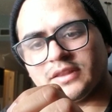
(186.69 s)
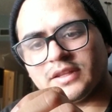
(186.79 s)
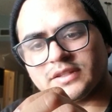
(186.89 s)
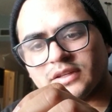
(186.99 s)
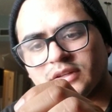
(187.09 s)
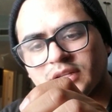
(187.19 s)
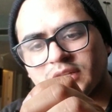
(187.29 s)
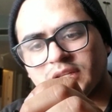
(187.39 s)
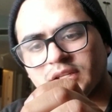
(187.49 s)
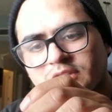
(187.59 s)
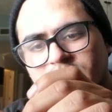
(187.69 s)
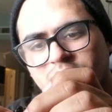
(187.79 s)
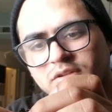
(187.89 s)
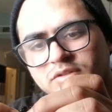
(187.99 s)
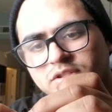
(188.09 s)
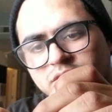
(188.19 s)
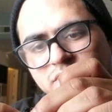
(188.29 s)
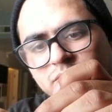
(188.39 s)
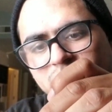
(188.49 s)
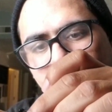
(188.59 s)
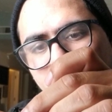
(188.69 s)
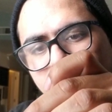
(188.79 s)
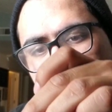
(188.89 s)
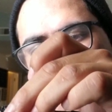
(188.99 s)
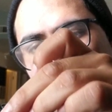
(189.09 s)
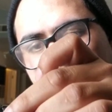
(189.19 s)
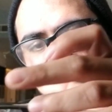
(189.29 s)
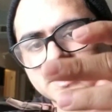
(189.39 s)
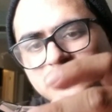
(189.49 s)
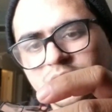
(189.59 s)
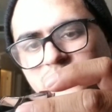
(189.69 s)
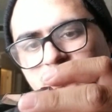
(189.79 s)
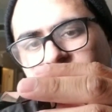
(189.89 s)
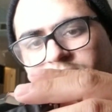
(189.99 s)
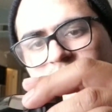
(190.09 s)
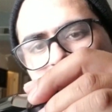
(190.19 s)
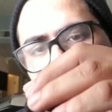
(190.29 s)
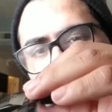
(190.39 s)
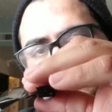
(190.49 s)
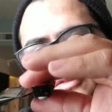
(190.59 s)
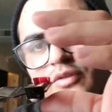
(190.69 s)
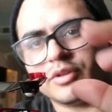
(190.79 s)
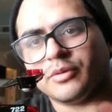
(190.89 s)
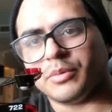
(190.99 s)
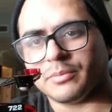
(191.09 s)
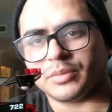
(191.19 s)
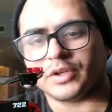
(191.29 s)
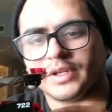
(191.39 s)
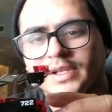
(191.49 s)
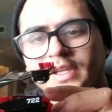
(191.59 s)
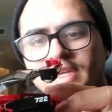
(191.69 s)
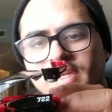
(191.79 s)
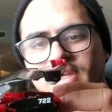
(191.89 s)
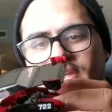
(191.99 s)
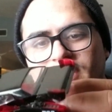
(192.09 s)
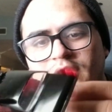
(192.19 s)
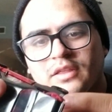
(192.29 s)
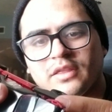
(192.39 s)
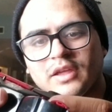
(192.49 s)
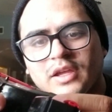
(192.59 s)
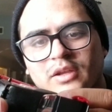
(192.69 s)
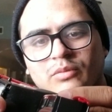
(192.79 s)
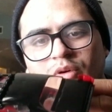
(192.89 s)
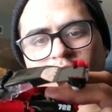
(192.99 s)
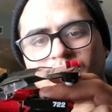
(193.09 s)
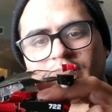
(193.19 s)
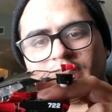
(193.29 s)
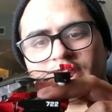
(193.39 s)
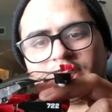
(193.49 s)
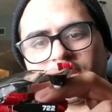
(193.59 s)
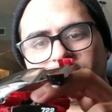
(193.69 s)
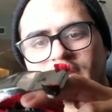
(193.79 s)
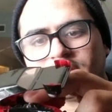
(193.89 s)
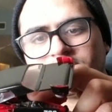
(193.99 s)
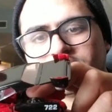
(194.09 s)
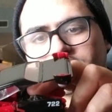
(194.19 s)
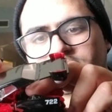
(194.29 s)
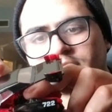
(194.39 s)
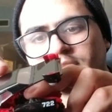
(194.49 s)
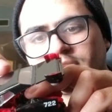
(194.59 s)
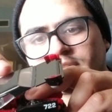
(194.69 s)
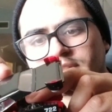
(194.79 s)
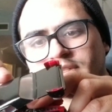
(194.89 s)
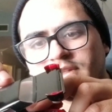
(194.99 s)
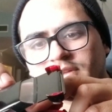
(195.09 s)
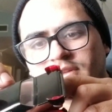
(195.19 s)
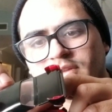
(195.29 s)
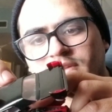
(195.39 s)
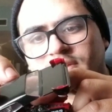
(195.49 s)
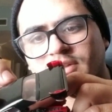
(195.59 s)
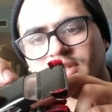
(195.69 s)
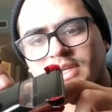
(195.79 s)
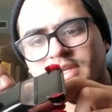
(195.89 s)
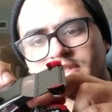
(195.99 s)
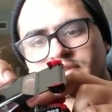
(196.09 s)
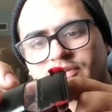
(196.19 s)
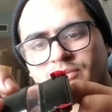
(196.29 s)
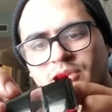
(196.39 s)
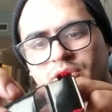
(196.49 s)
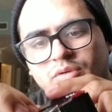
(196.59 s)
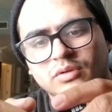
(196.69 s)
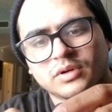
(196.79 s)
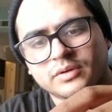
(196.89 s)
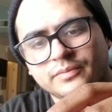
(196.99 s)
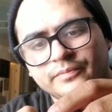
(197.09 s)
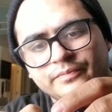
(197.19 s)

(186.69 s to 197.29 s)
it's on a hinge that you're just gonna want to hinge it up just a little bit and fold the bumper in. Then we'll go ahead and disconnect the legs from the door.